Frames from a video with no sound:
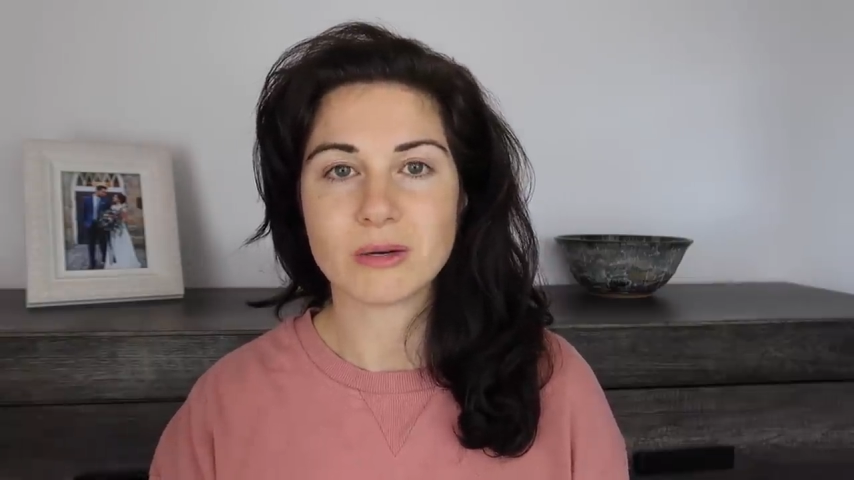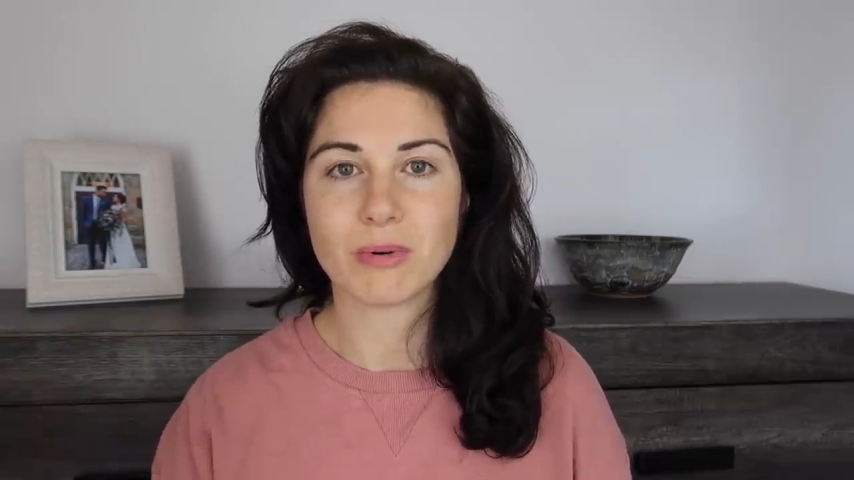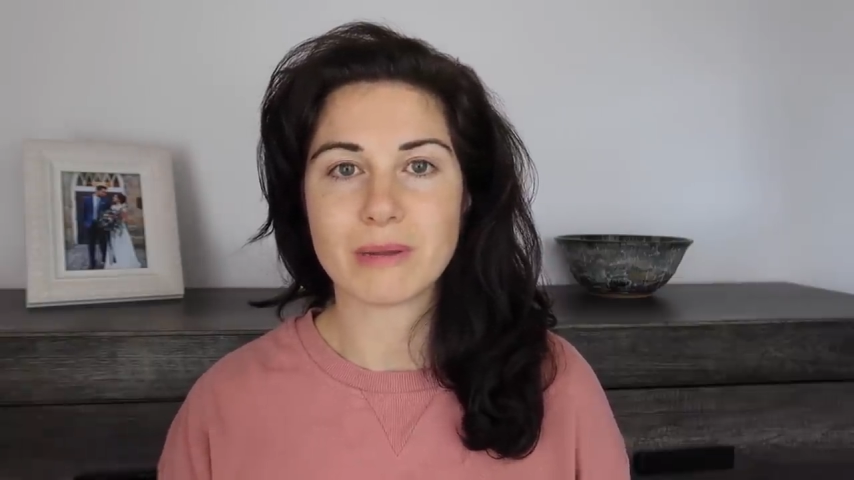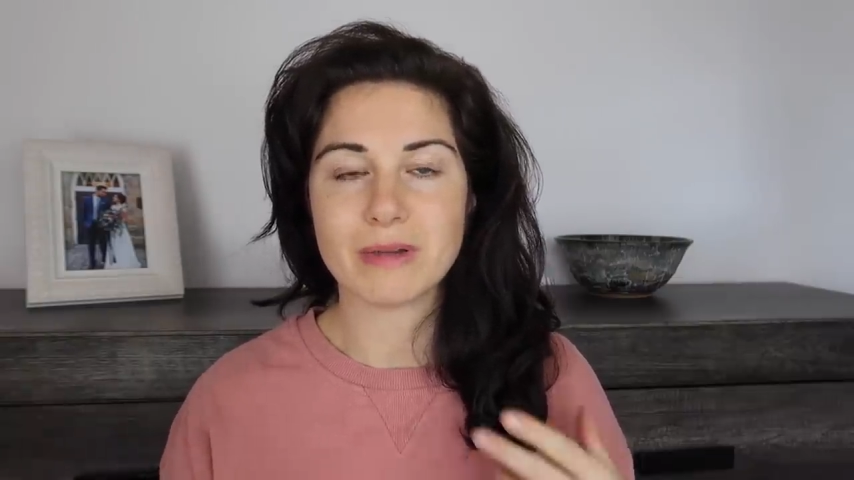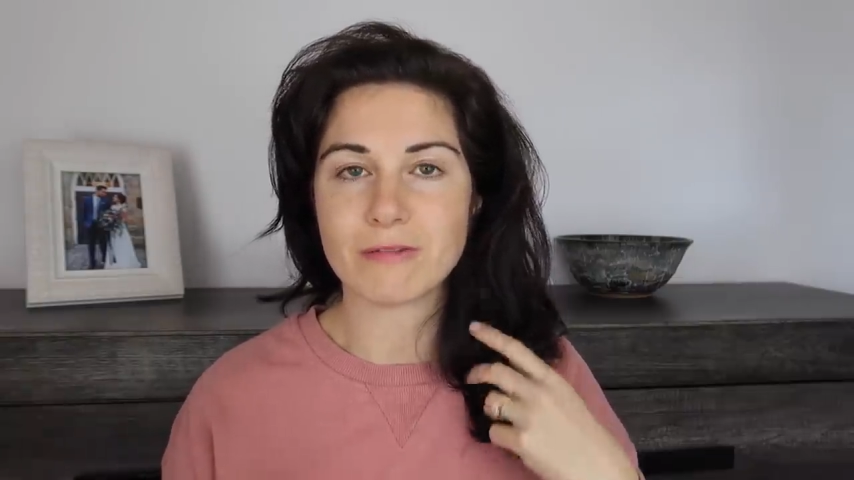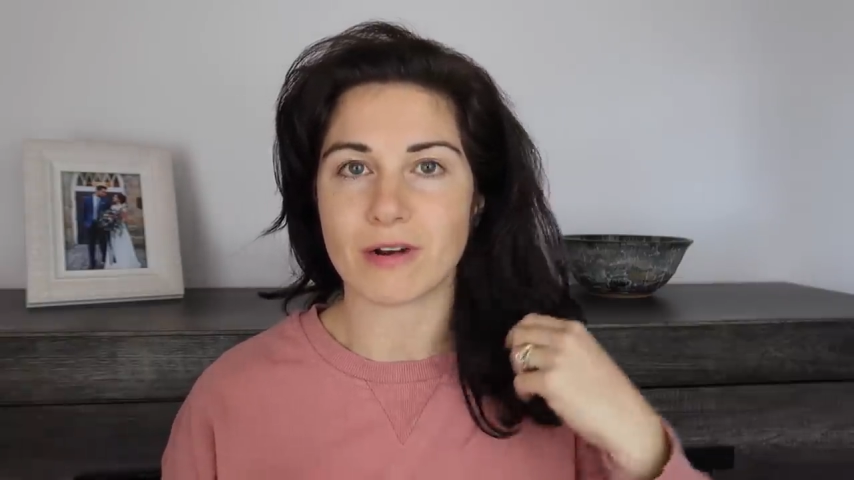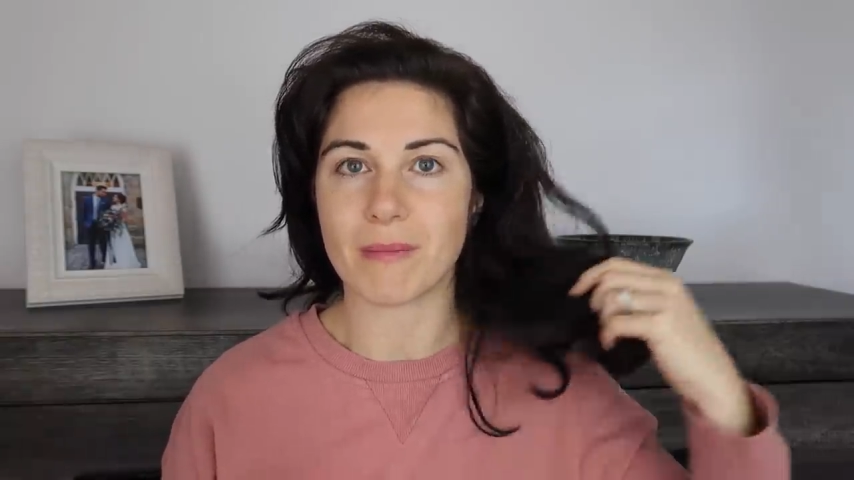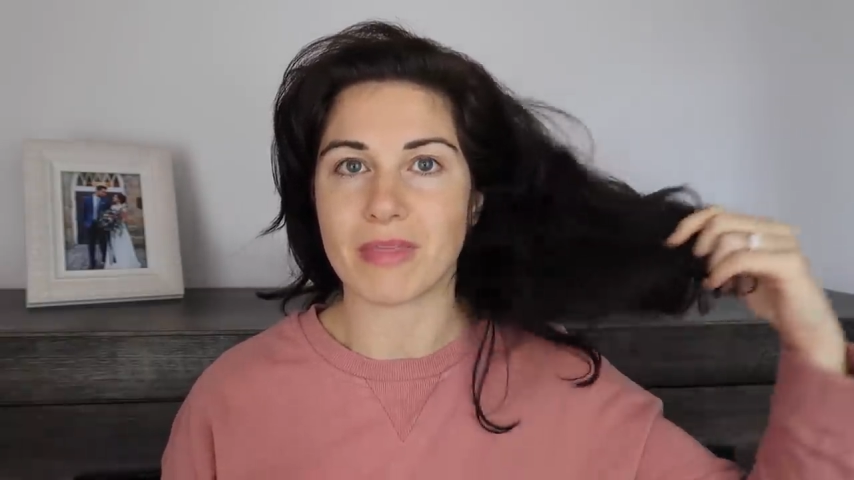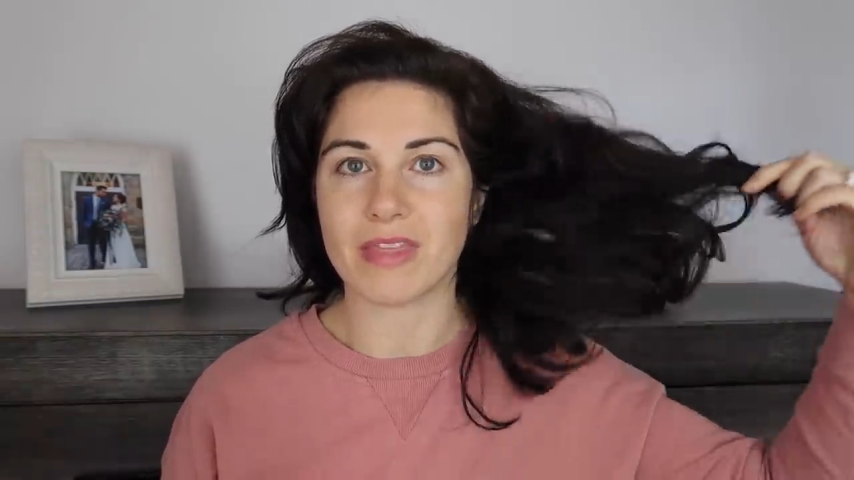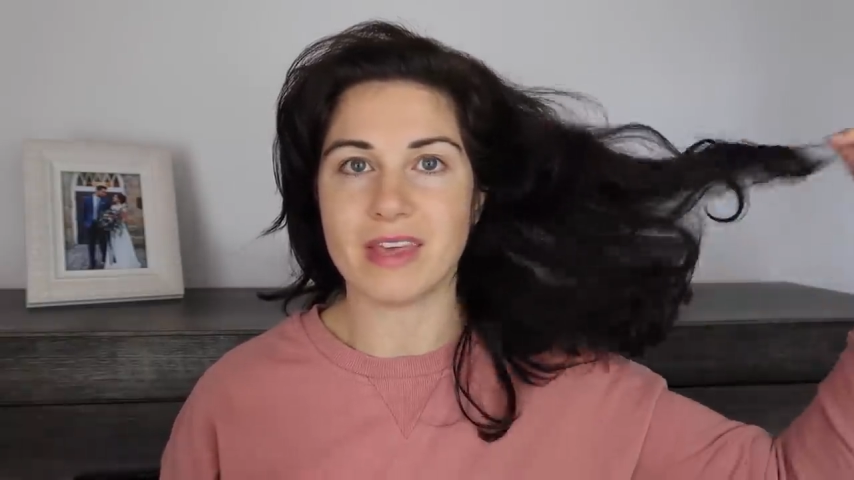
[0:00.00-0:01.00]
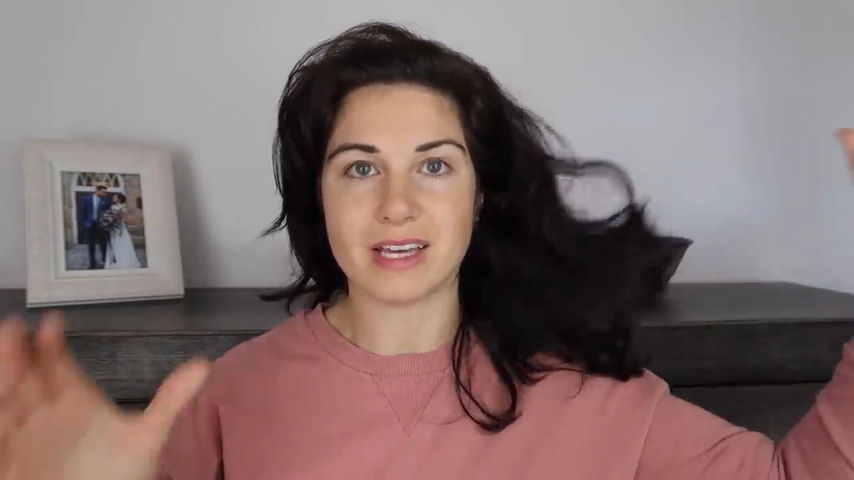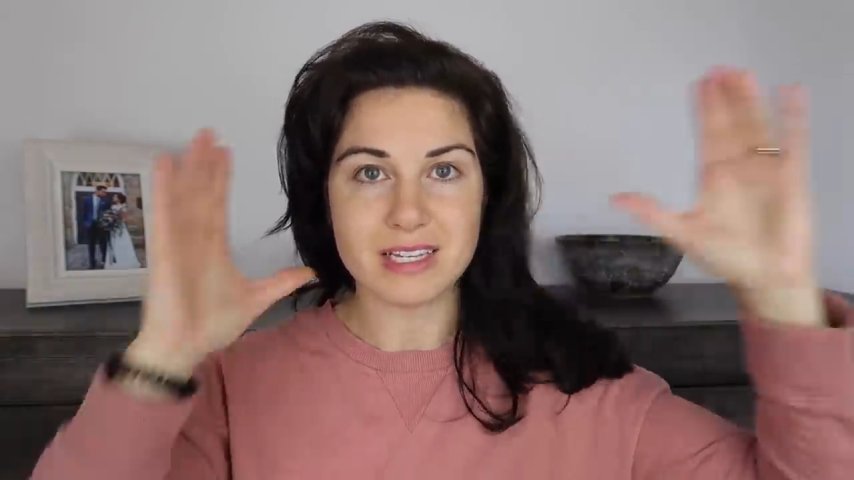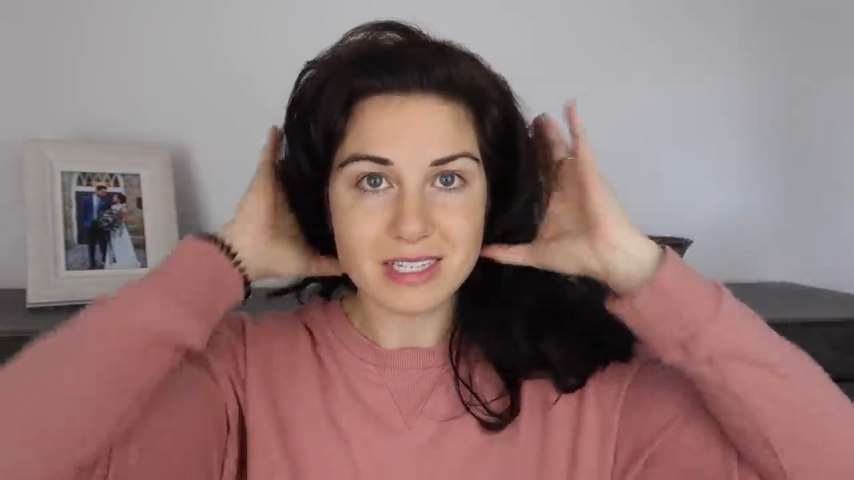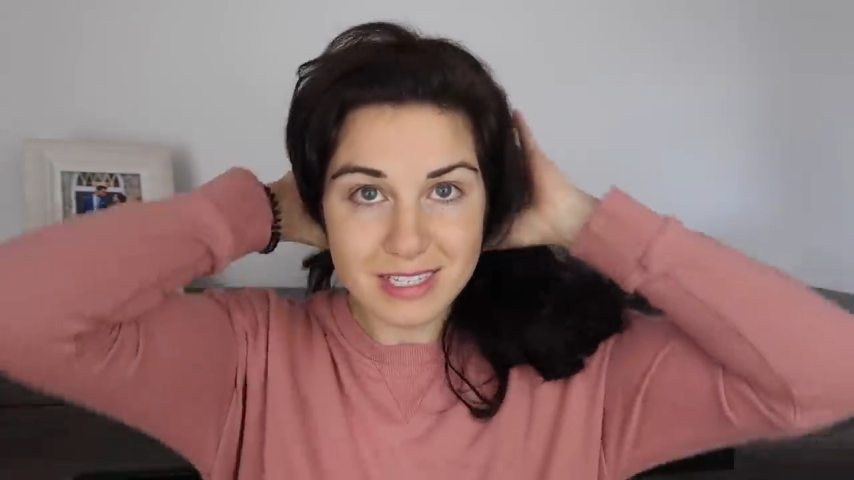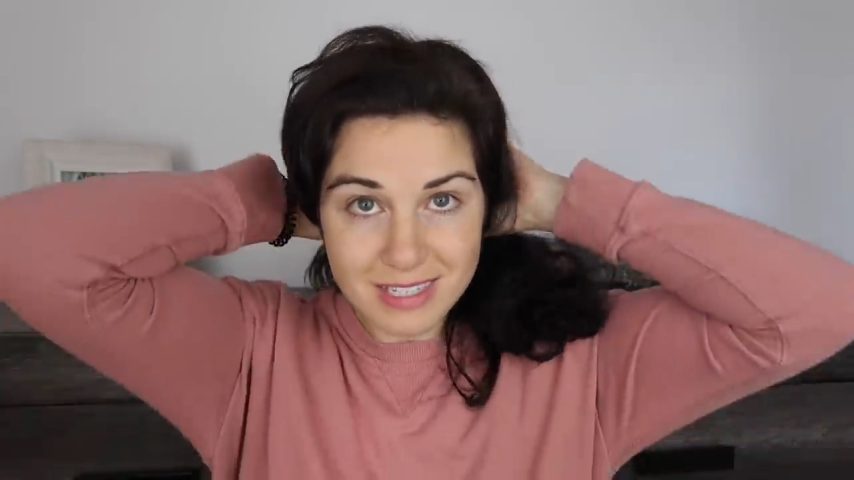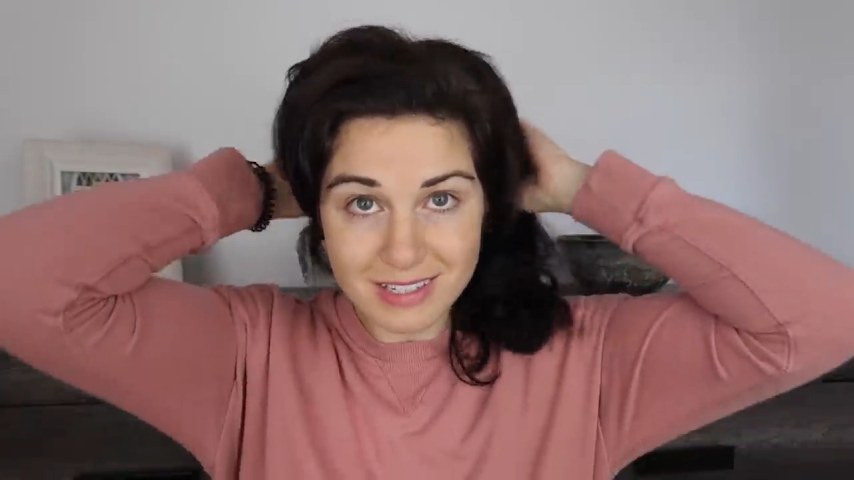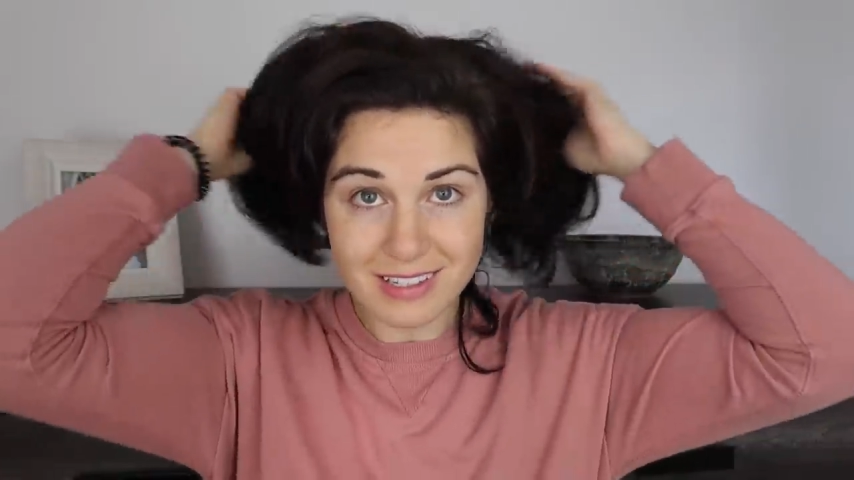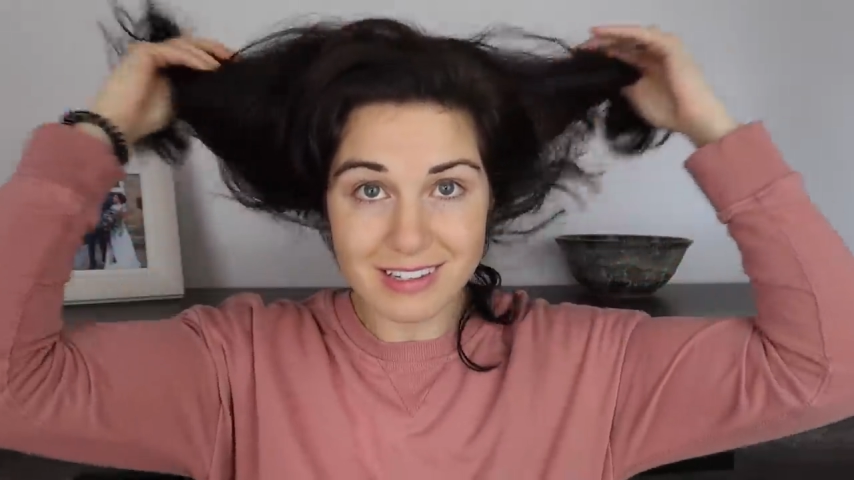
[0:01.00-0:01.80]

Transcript: to bring me from this